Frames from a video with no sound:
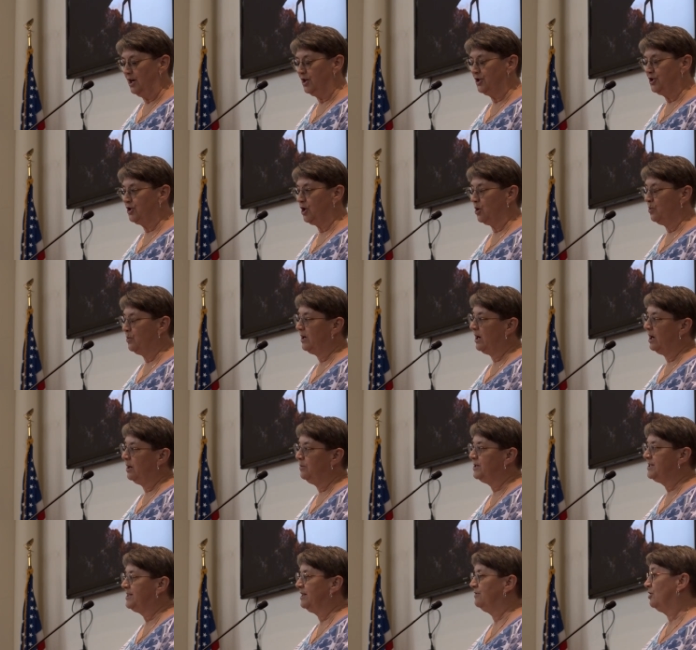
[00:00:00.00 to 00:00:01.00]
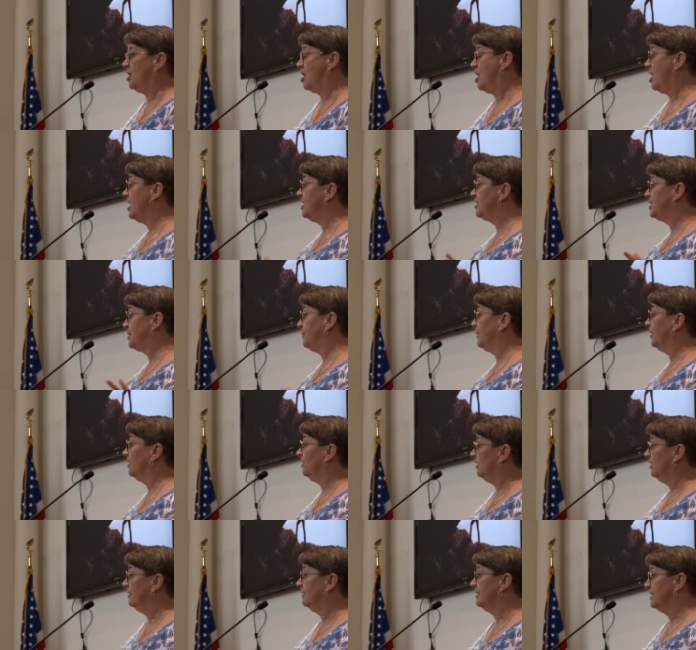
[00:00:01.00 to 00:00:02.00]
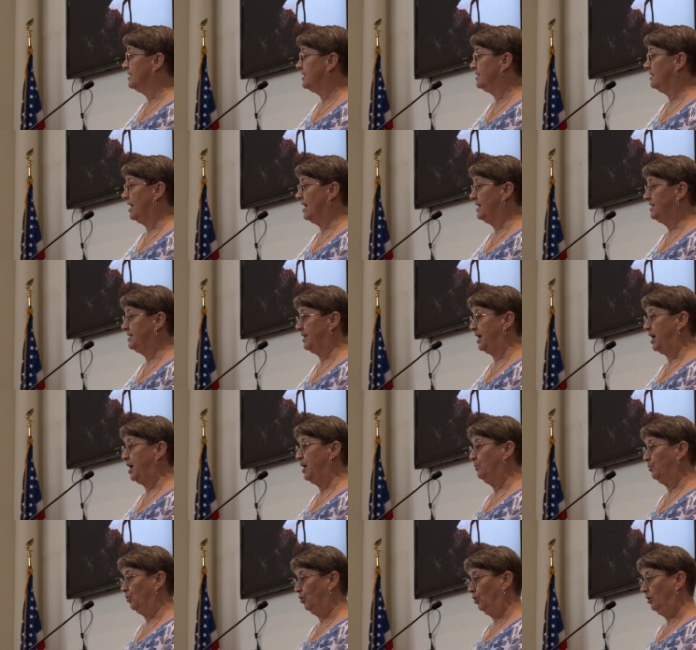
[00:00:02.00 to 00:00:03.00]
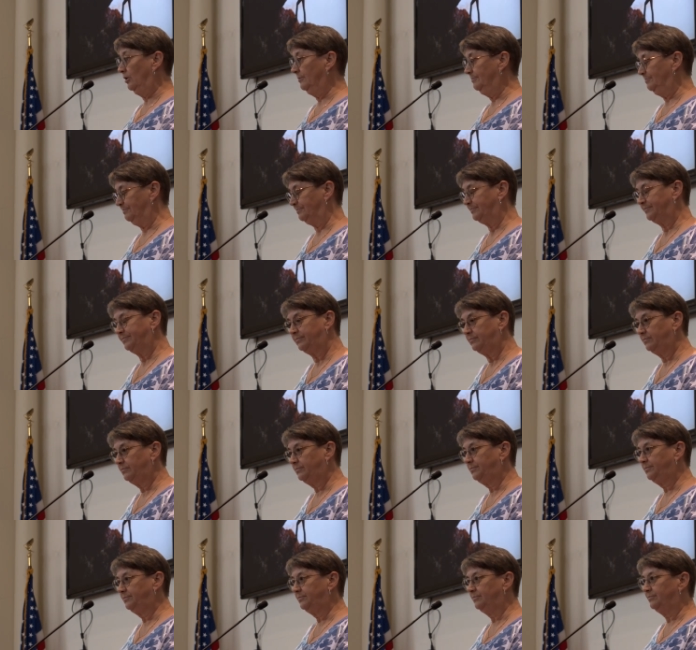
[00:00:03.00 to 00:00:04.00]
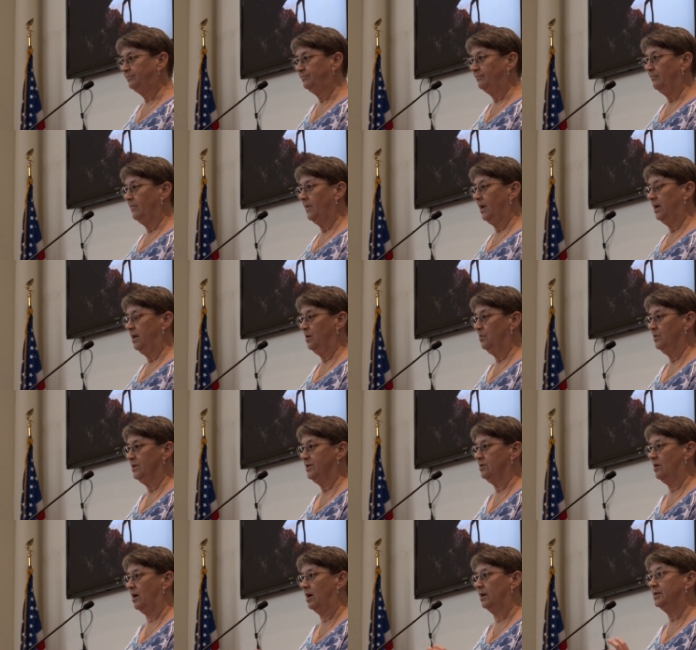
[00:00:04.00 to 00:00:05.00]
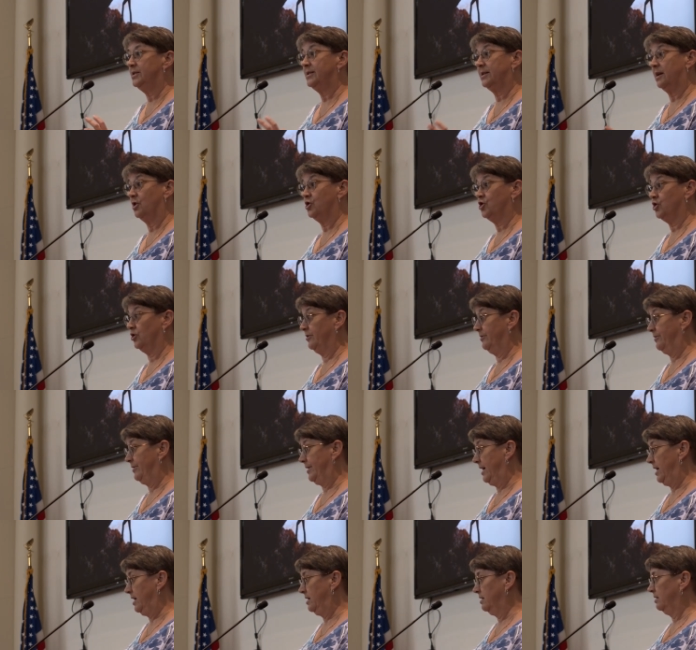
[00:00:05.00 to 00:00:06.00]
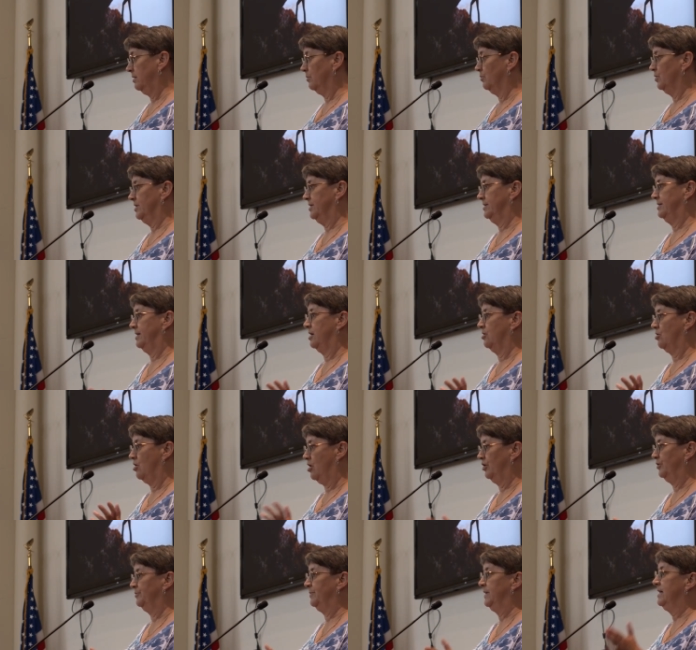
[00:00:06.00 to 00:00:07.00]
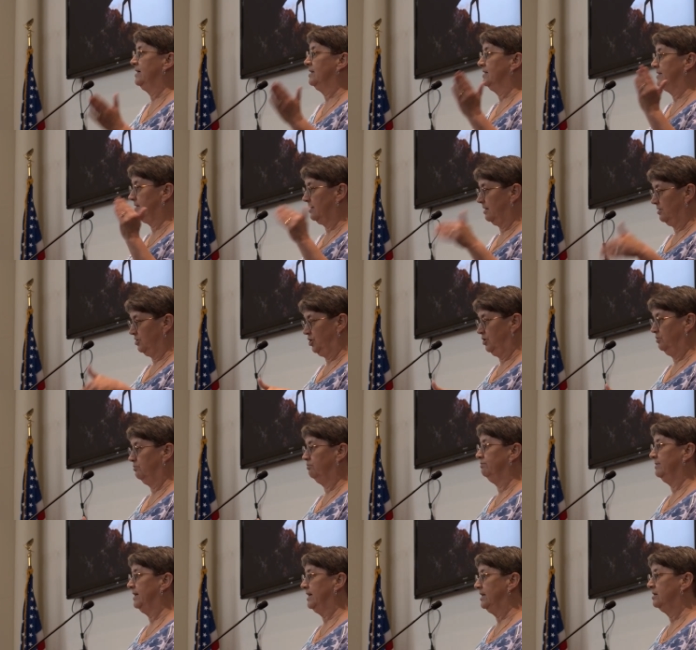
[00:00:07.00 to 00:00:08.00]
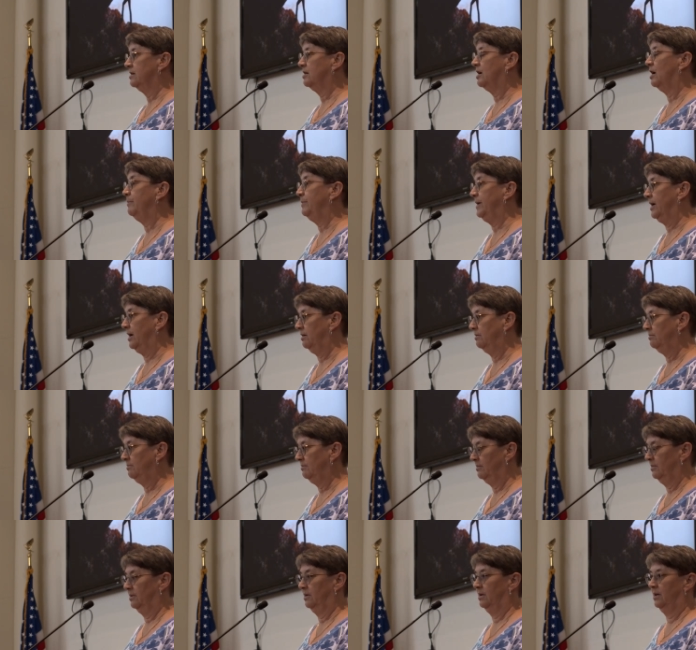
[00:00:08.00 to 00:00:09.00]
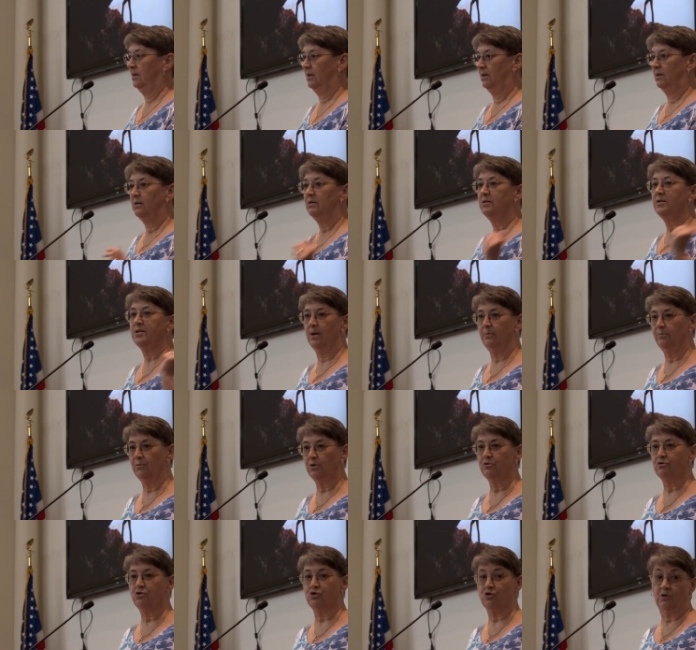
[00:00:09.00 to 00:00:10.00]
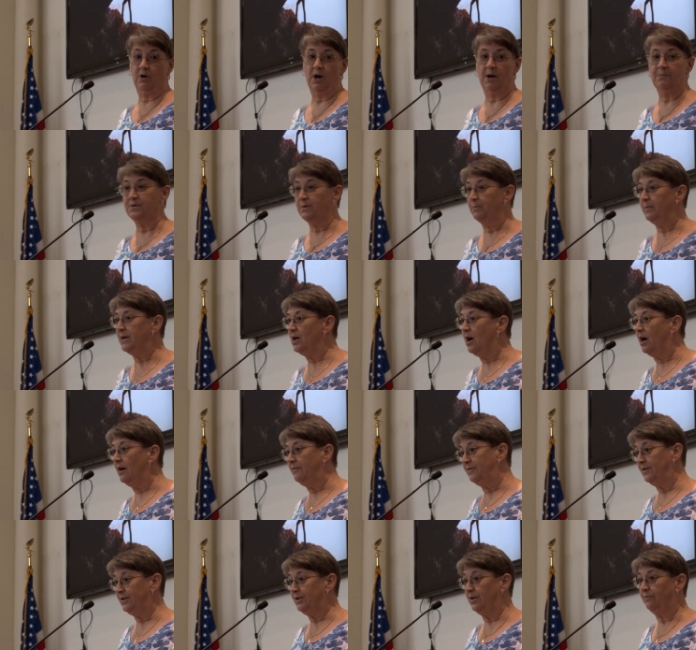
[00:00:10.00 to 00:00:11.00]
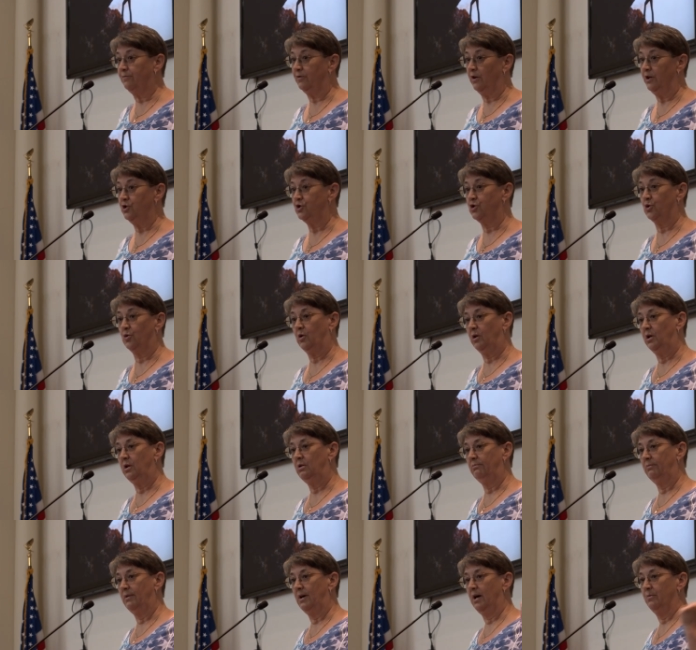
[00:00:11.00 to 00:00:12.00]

So when I was in the hospital this last April, it was not a scheduled thing. It was they called me and said, you need to come in. Sumner dropped me off at the front door.